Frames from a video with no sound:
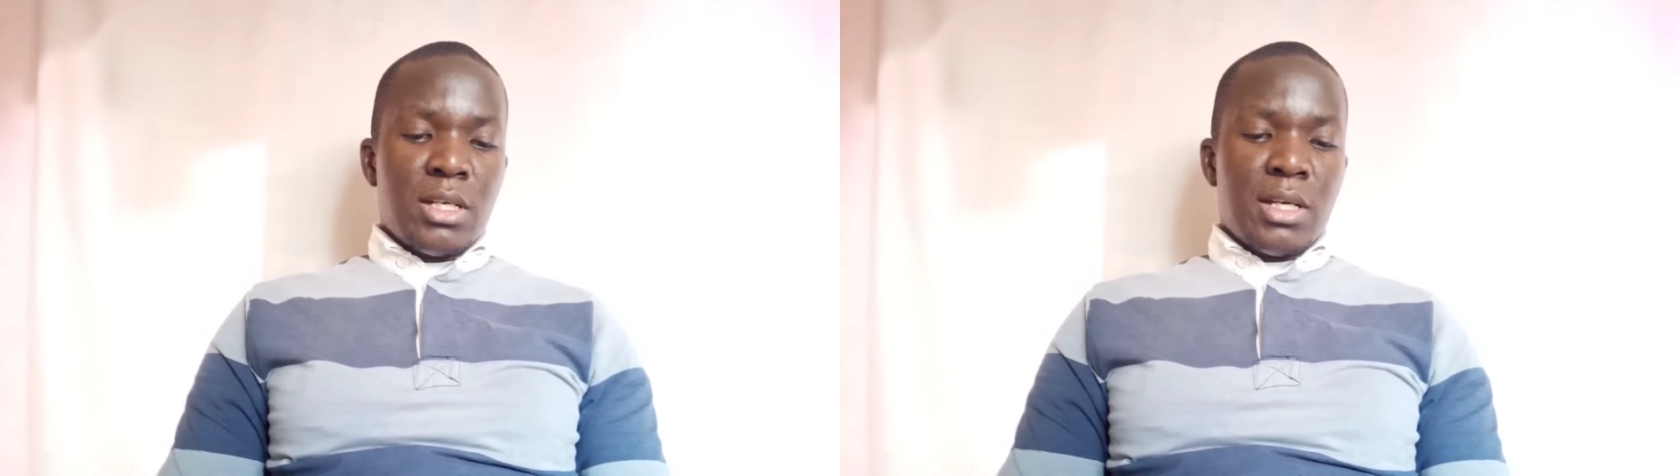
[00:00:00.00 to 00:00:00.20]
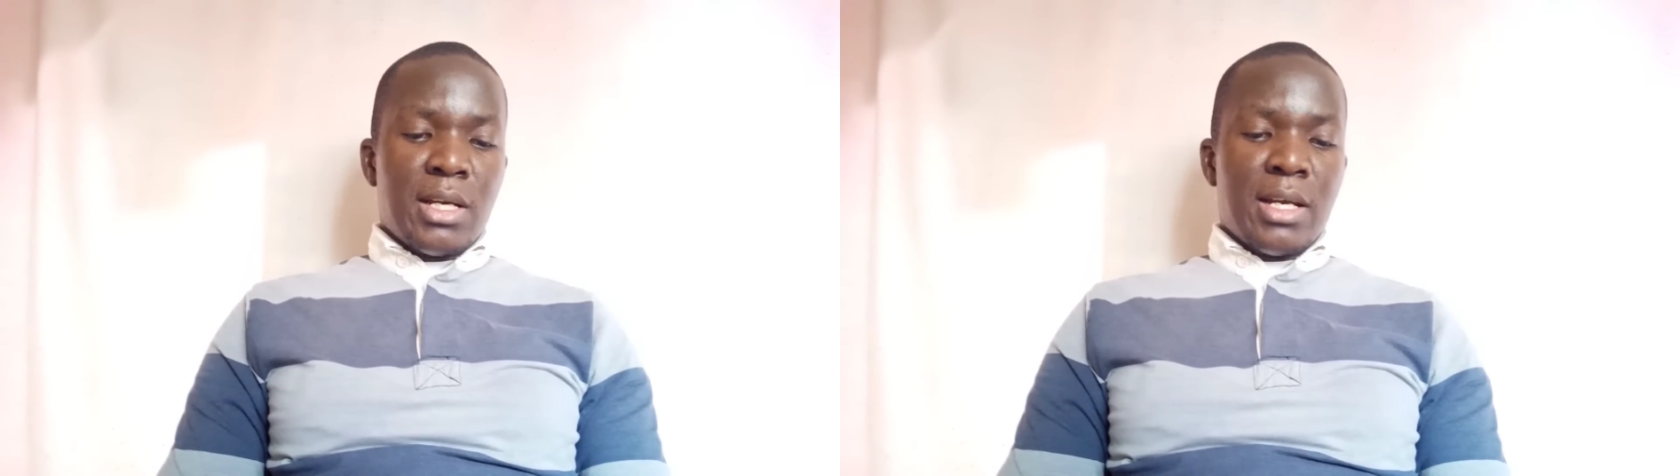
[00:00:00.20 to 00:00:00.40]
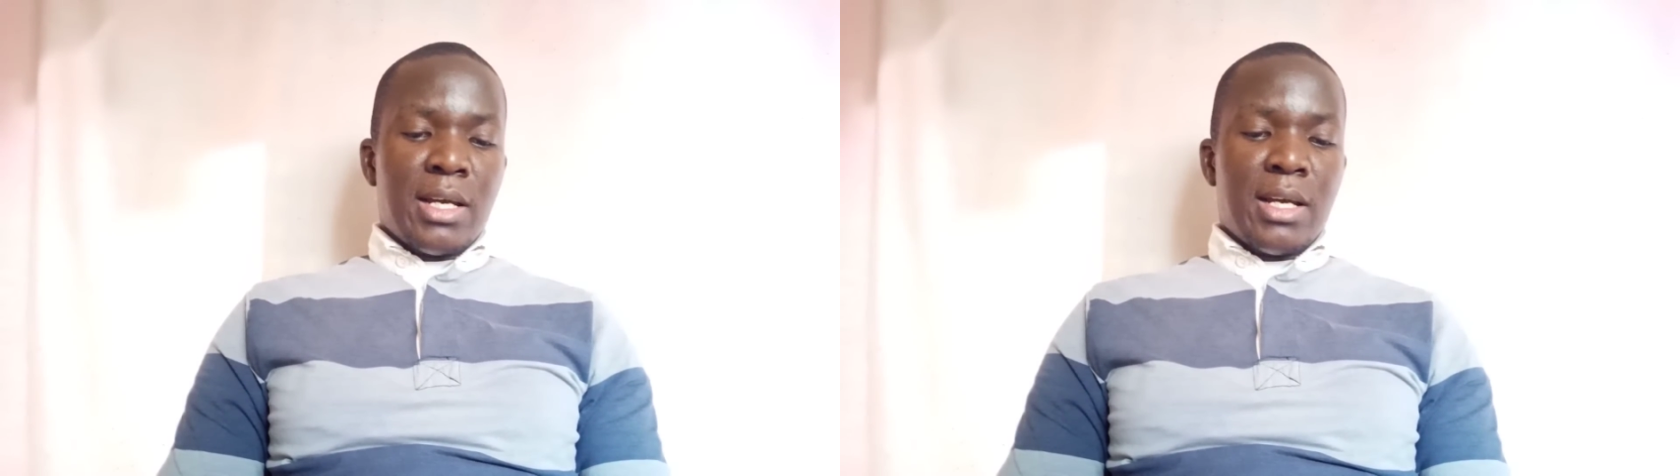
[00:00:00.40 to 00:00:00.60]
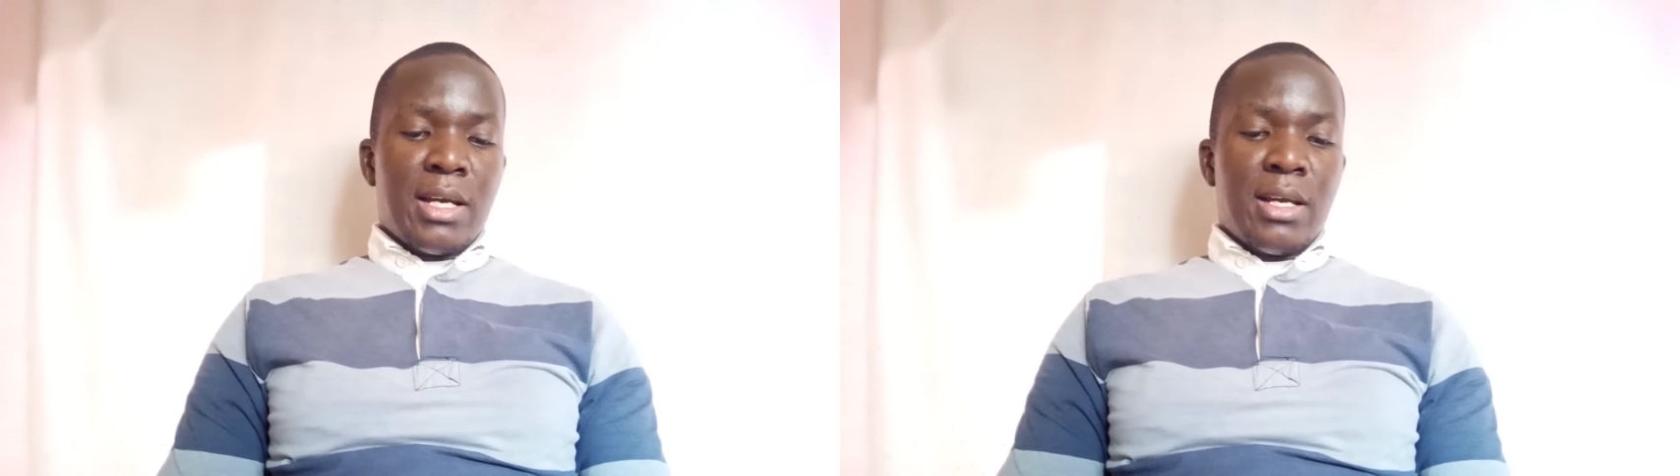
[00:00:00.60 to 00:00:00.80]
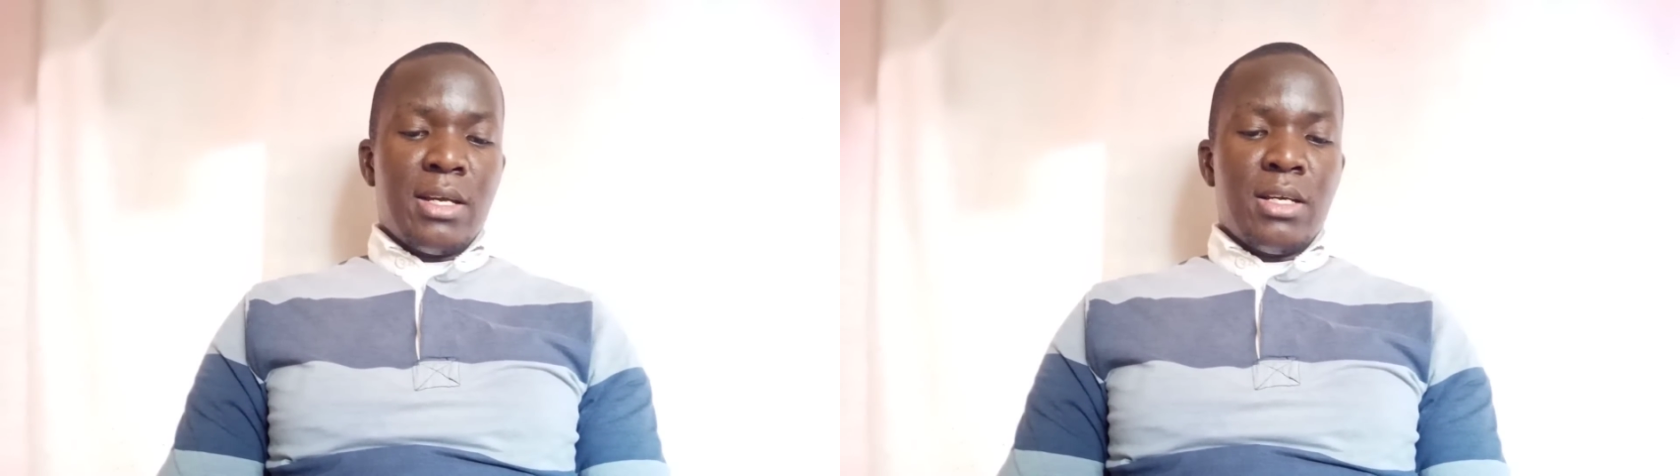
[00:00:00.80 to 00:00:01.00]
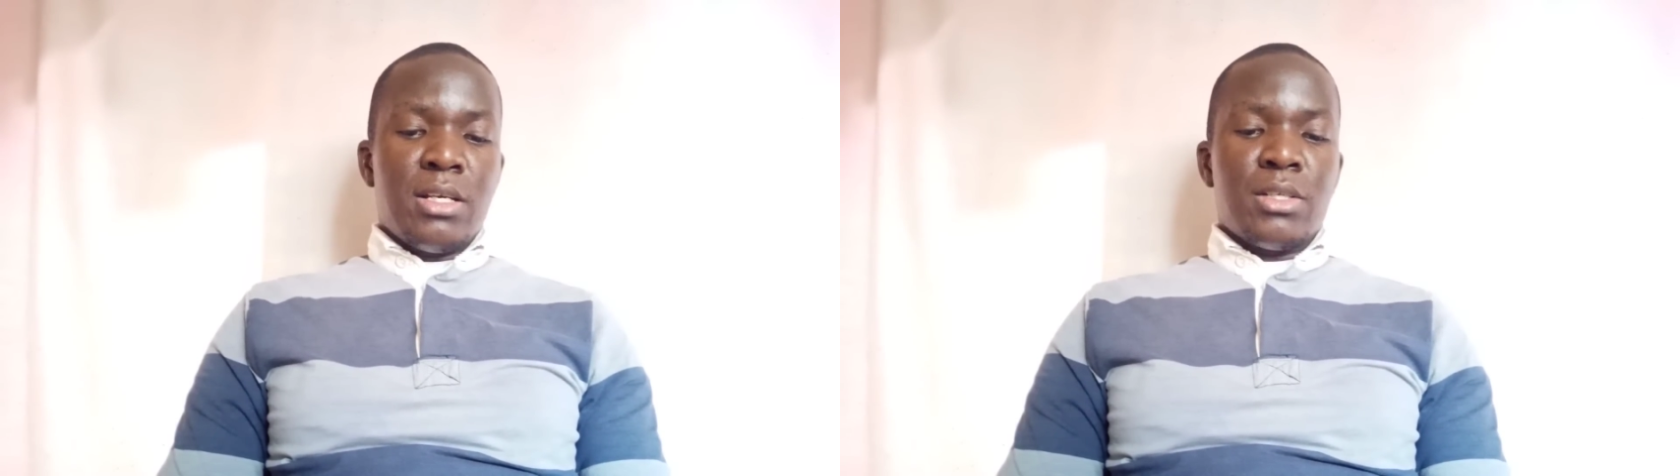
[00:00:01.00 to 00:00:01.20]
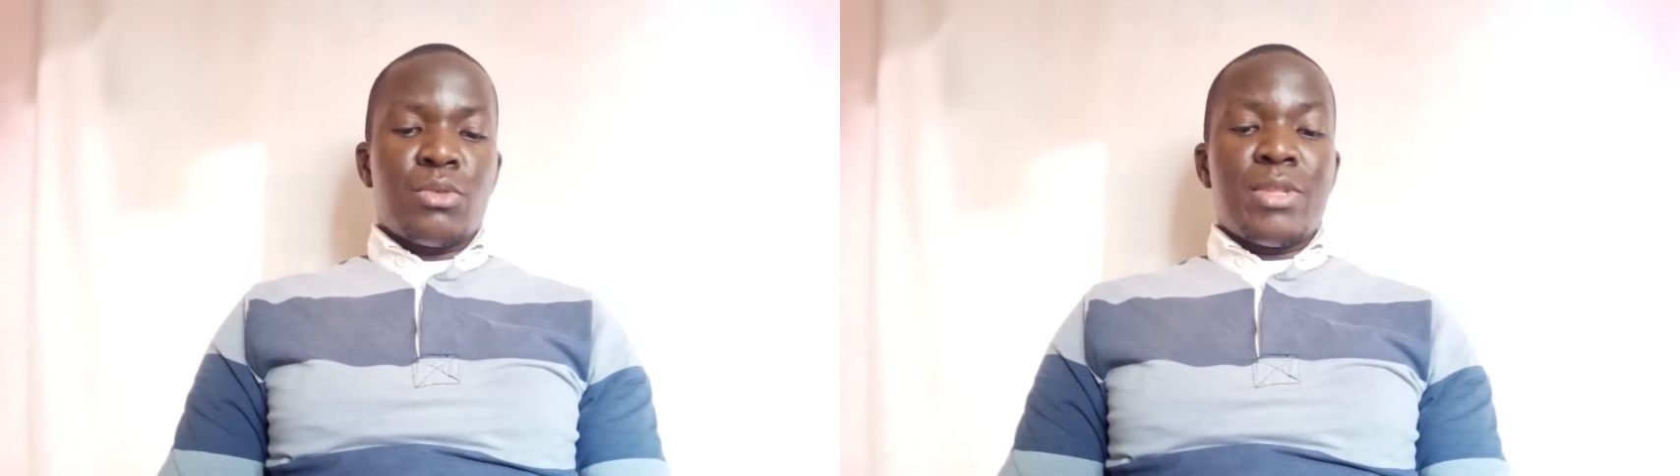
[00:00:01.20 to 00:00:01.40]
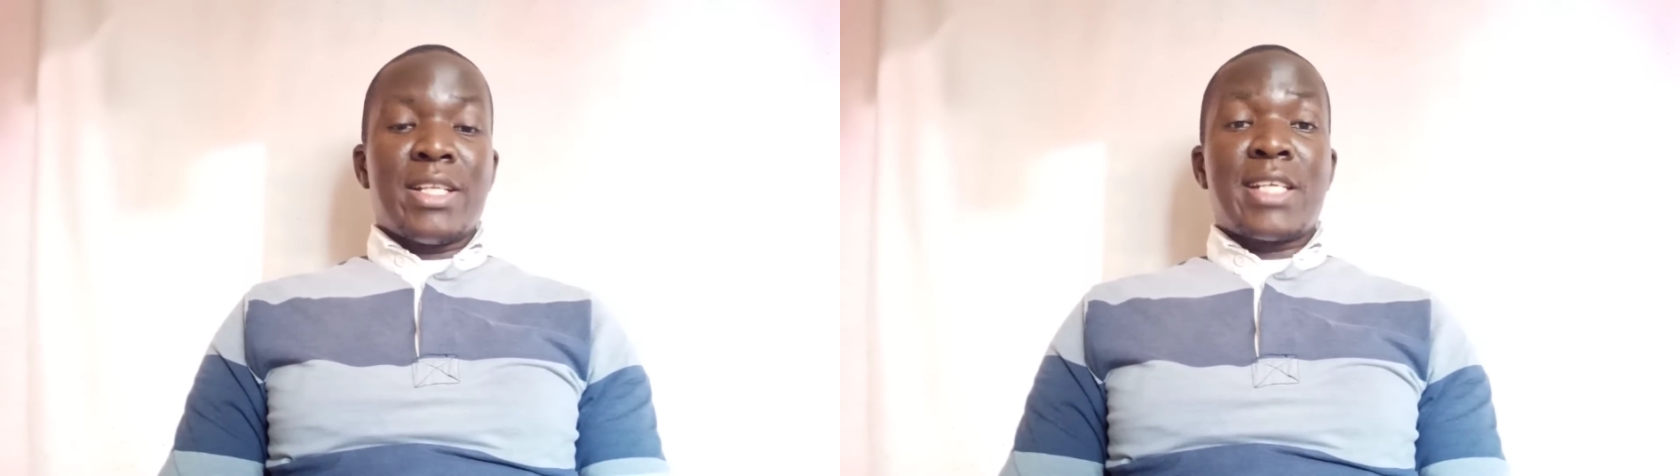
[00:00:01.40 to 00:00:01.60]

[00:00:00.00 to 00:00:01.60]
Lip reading: to the